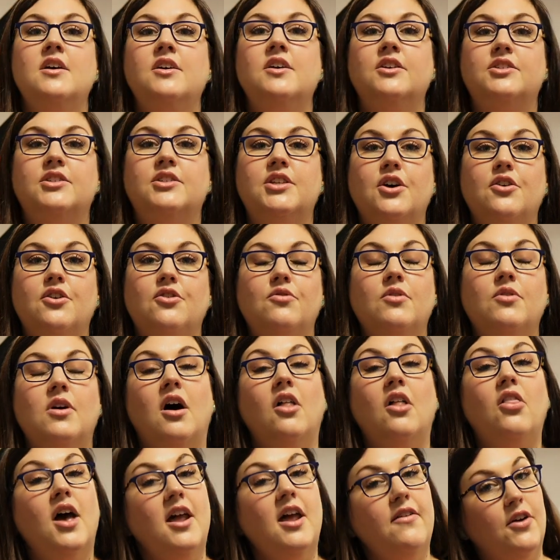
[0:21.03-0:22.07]
So a
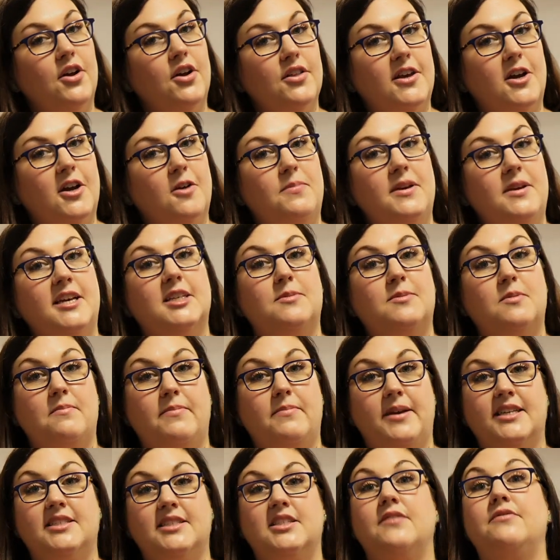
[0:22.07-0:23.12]
lot of our therapy has been
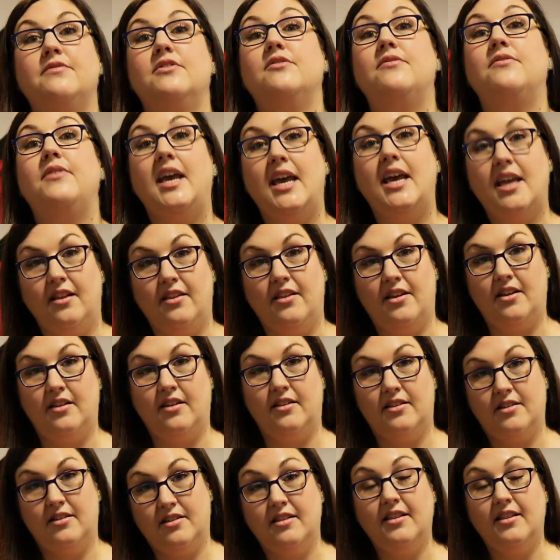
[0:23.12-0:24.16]
based off of analytic
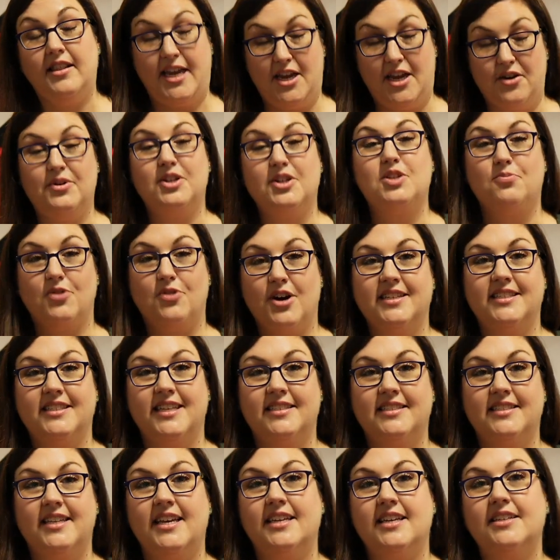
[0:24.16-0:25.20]
language
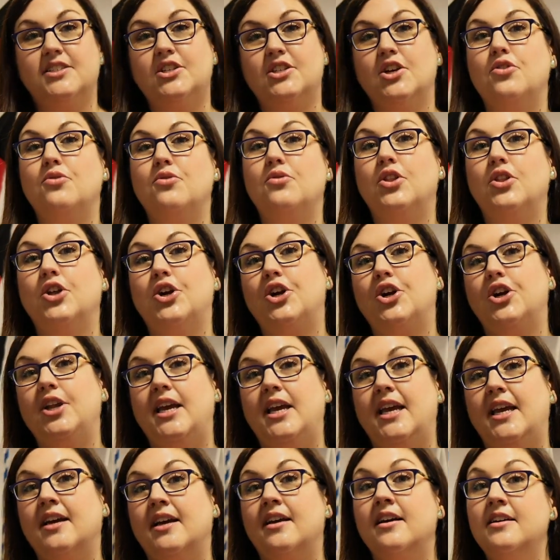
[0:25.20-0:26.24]
processing. So
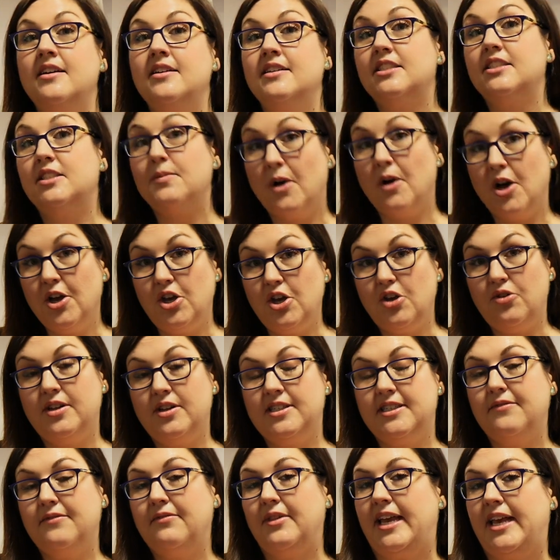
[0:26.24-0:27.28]
learning small
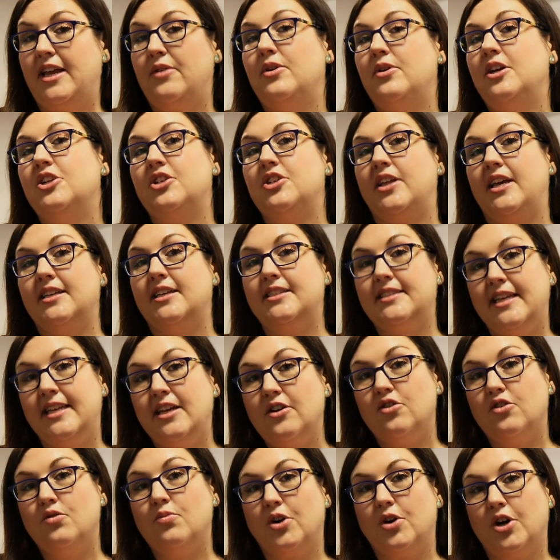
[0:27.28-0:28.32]
units of language like
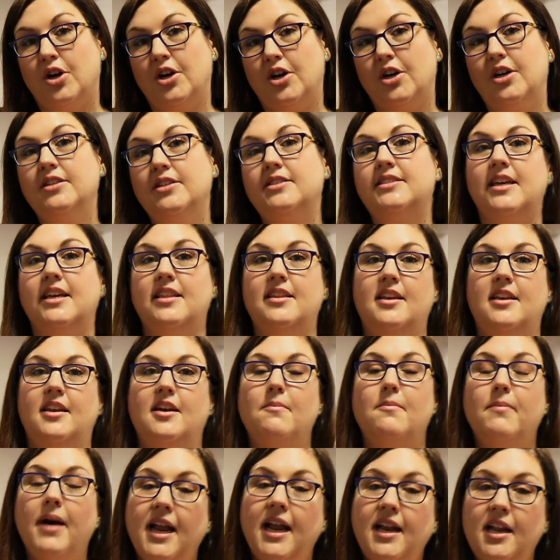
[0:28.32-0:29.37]
single words and then
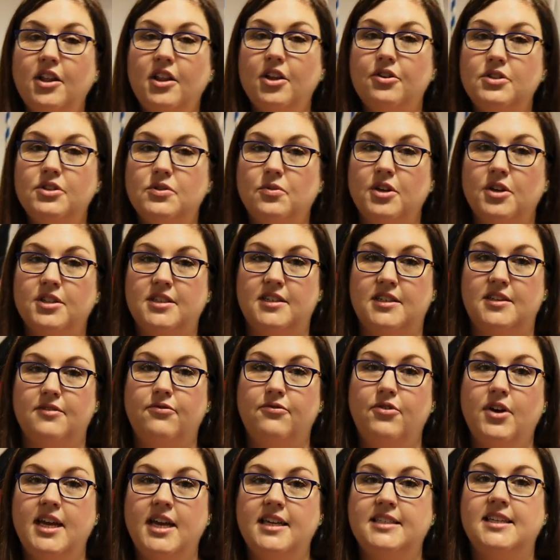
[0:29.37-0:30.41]
combining those words into
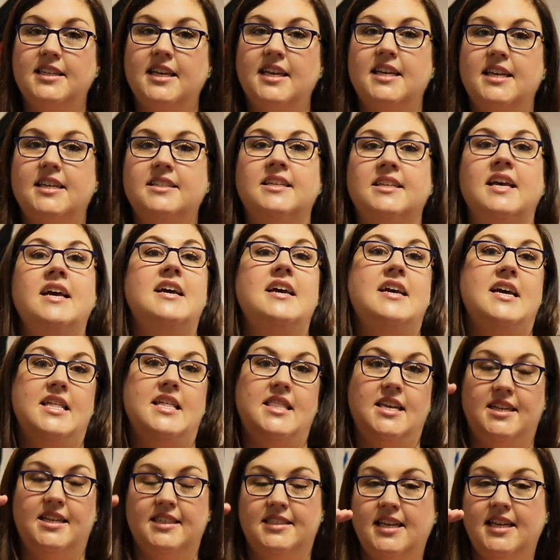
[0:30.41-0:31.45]
phrases and
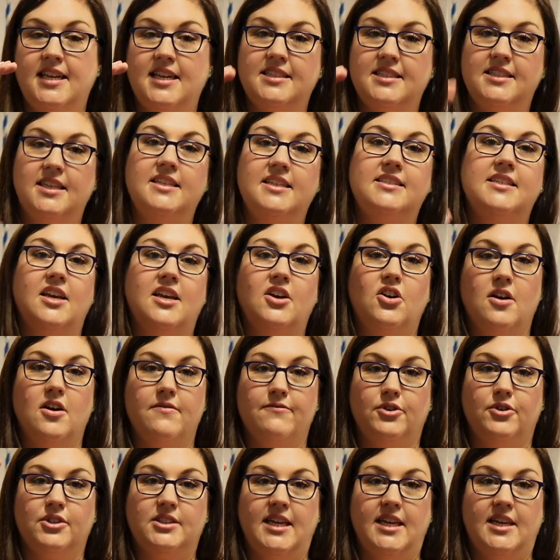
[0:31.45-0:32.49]
then to sentences in
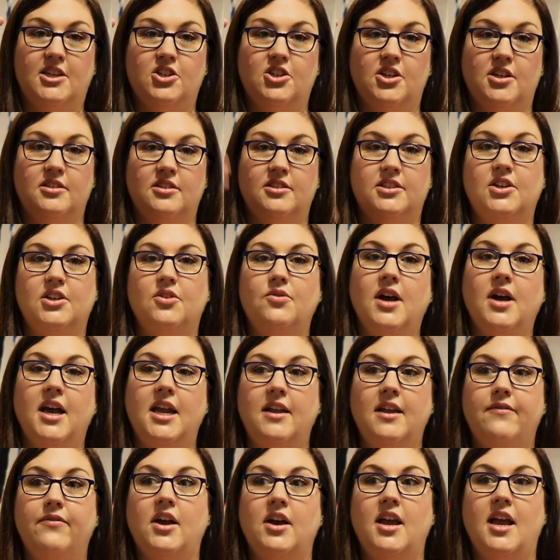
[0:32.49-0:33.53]
conversation. So
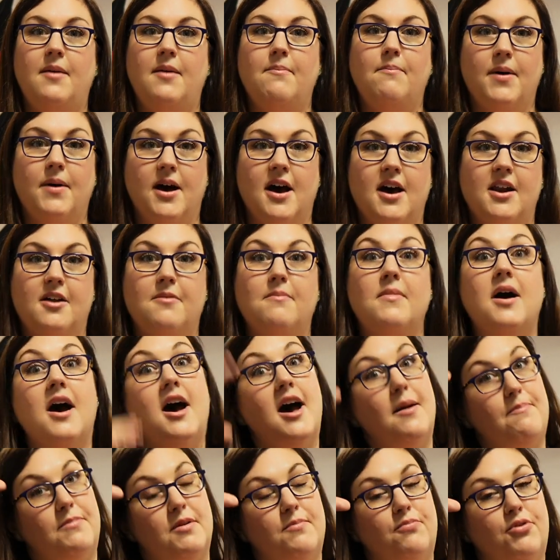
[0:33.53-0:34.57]
kind of a bottom
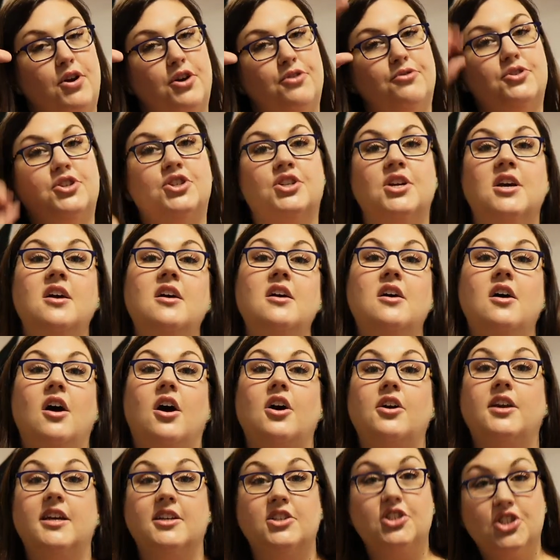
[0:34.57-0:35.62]
up approach.
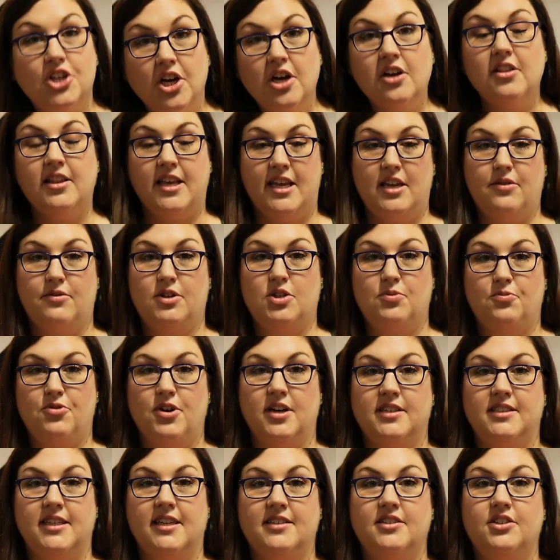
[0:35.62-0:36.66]
Our Gestalt language
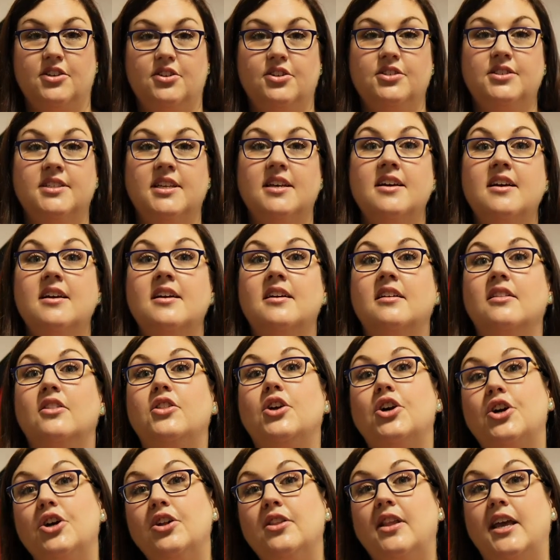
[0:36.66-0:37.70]
processors
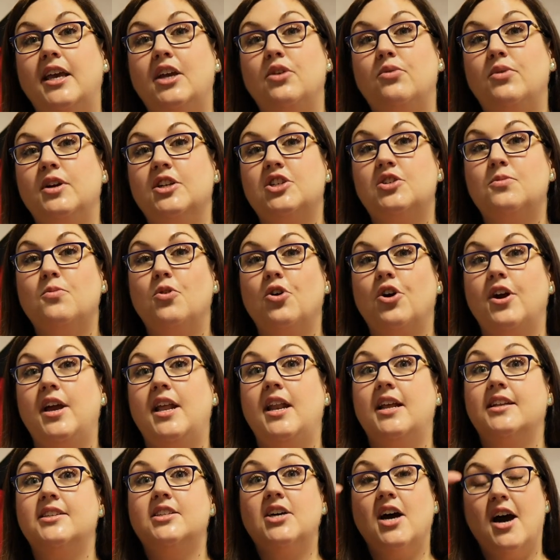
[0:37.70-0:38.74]
learn language more in
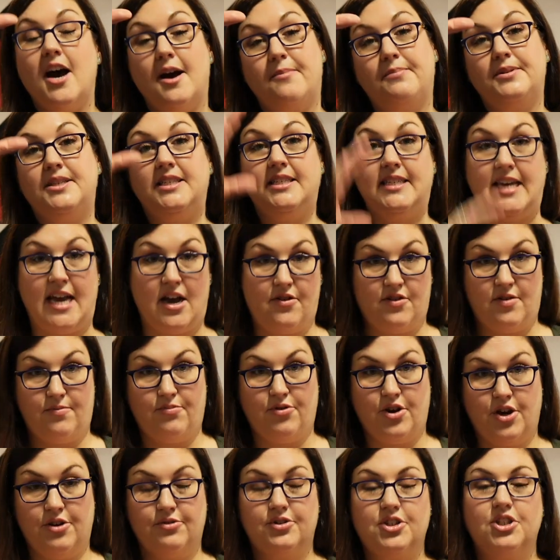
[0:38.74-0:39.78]
a top down
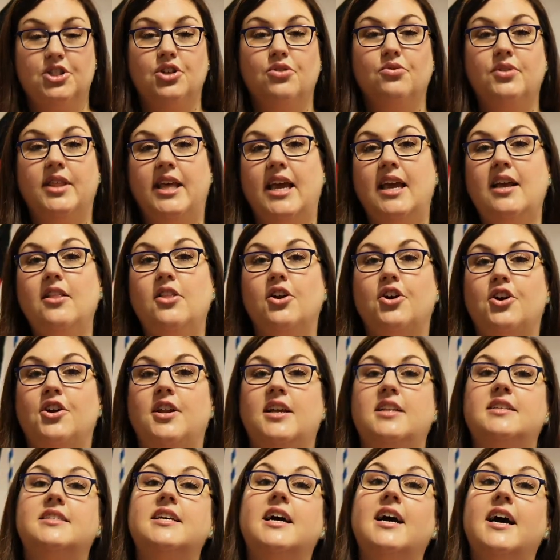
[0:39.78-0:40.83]
approach. So they learn
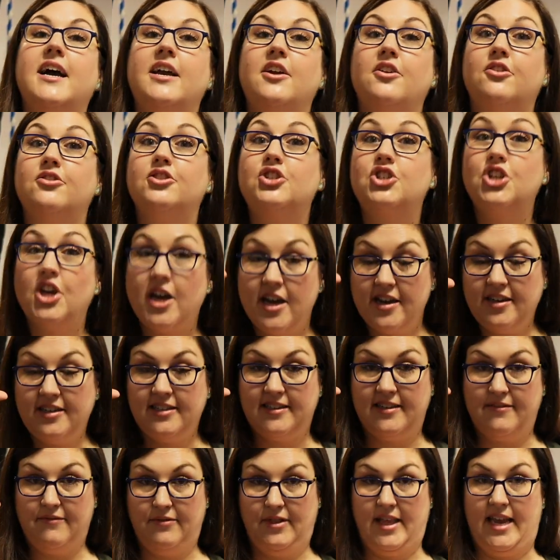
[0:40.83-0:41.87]
entire
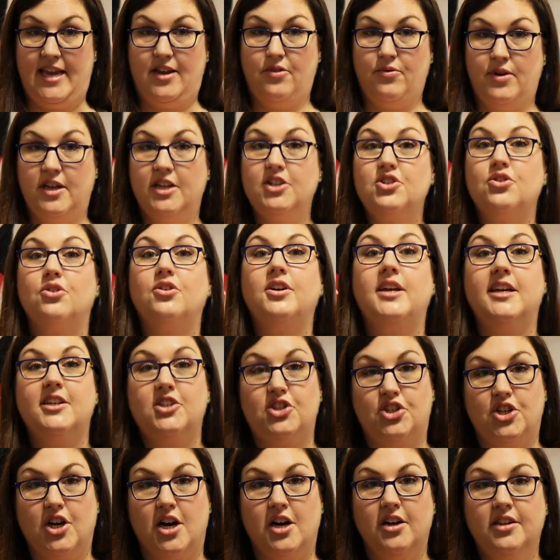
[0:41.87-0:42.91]
chunks of language or
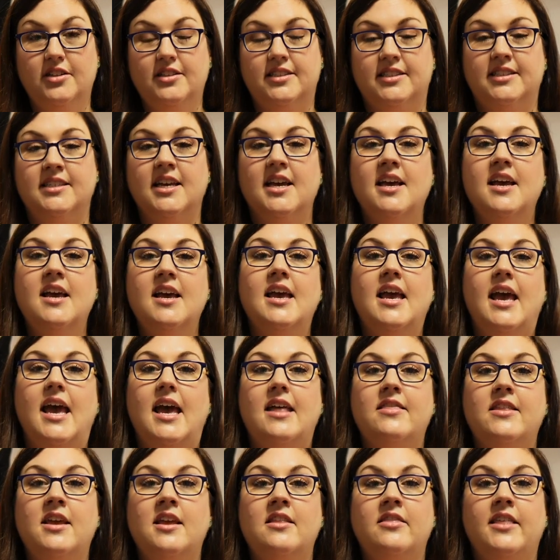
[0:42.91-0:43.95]
Gestalts
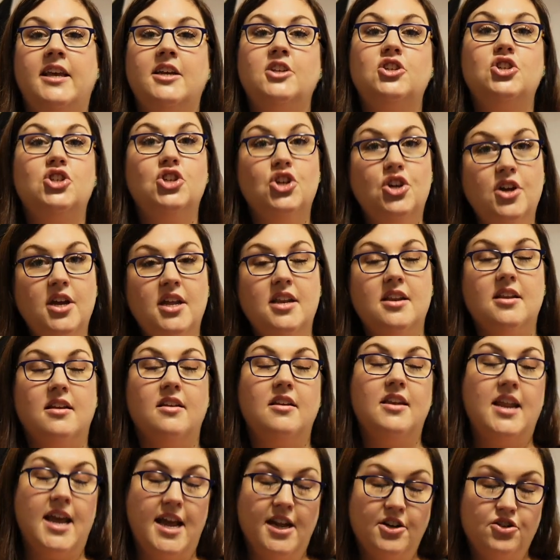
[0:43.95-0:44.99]
and then they should
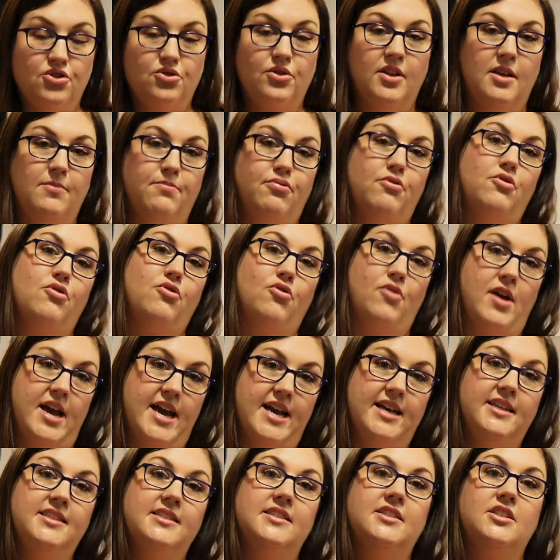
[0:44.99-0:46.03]
naturally
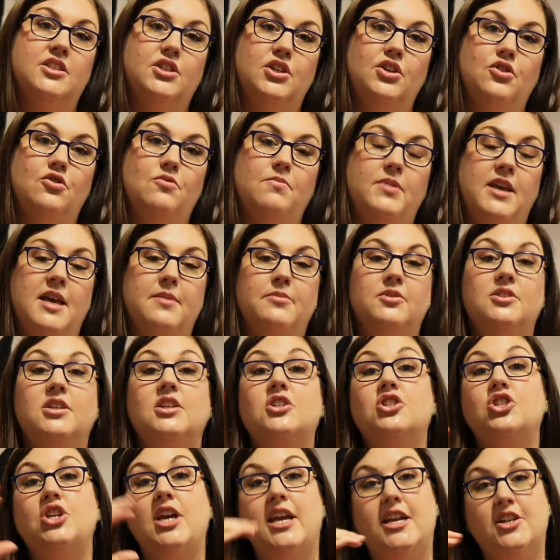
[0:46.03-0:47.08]
progress to be able to
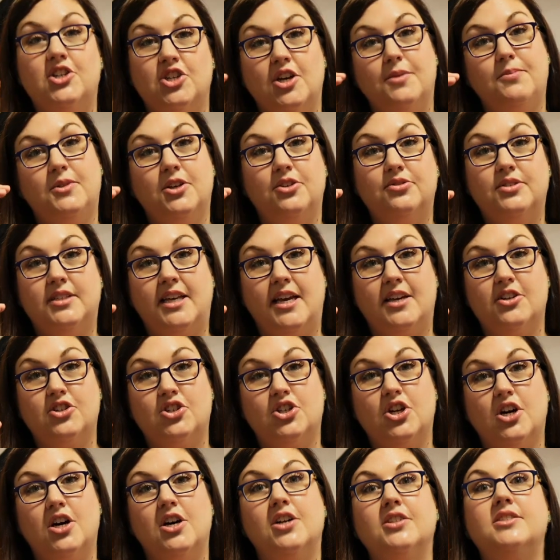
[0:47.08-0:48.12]
change up those
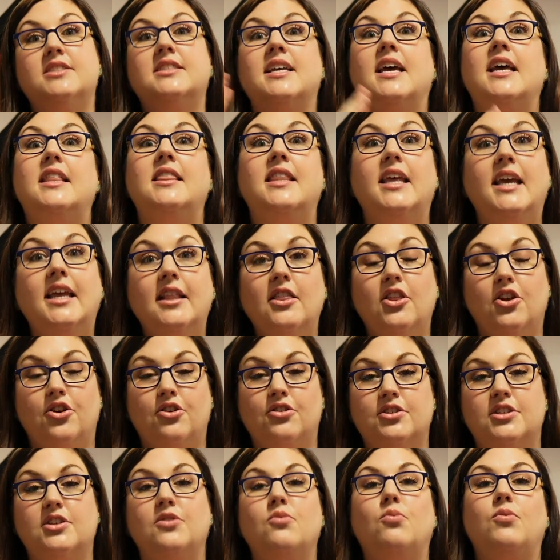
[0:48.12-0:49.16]
gestalts and then
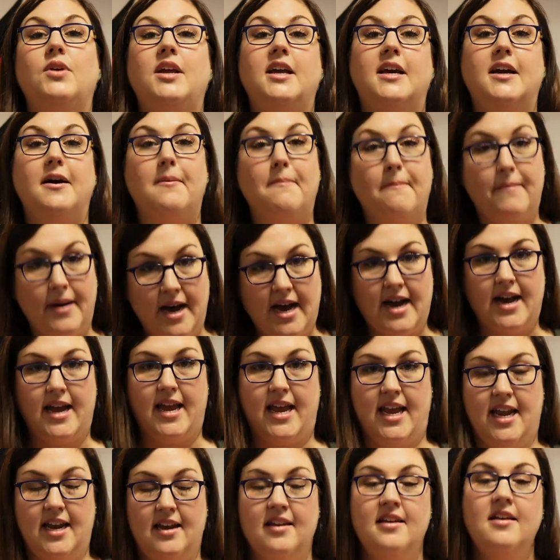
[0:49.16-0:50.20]
learn to
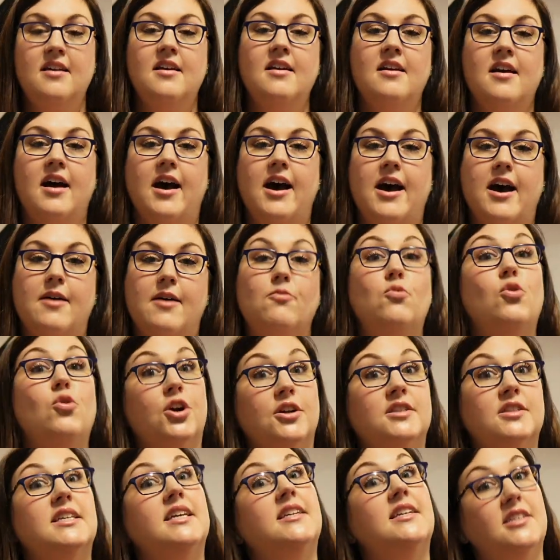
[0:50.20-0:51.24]
recombine um,
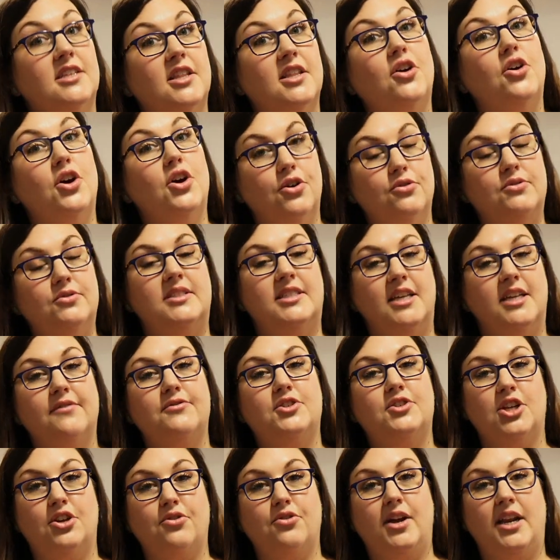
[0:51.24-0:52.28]
words into their own self
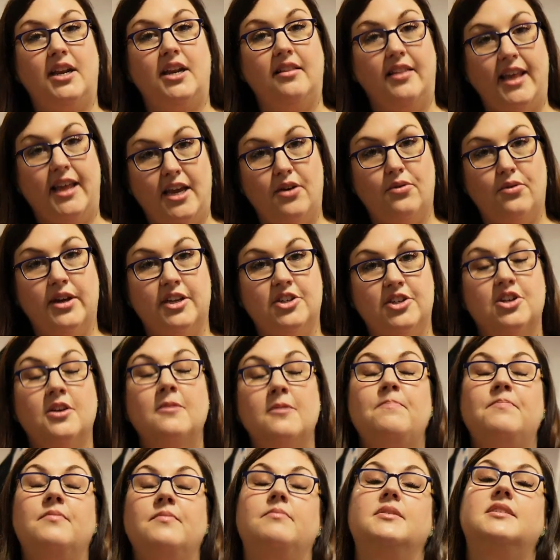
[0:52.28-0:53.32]
generated language.
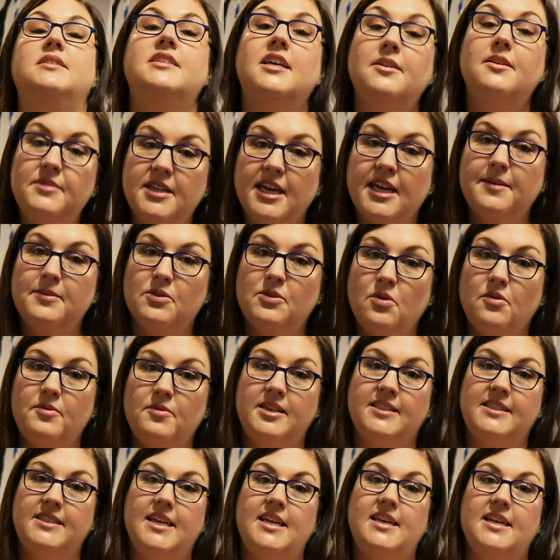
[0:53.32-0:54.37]
But sometimes what we
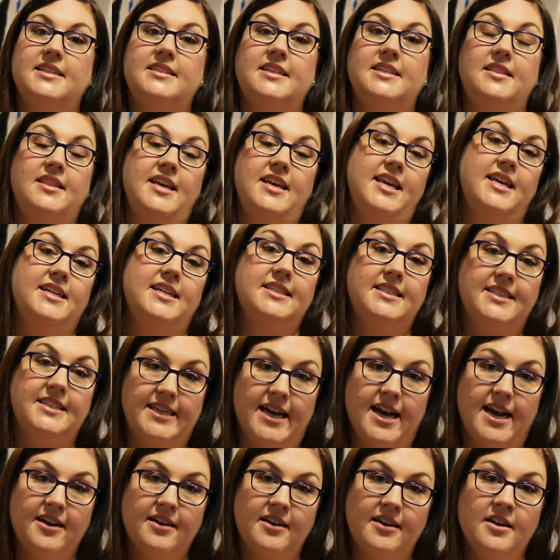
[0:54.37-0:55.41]
see is that they get
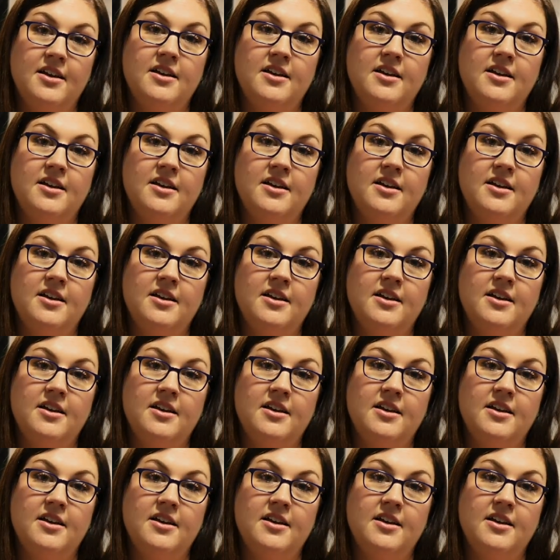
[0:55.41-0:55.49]
stuck.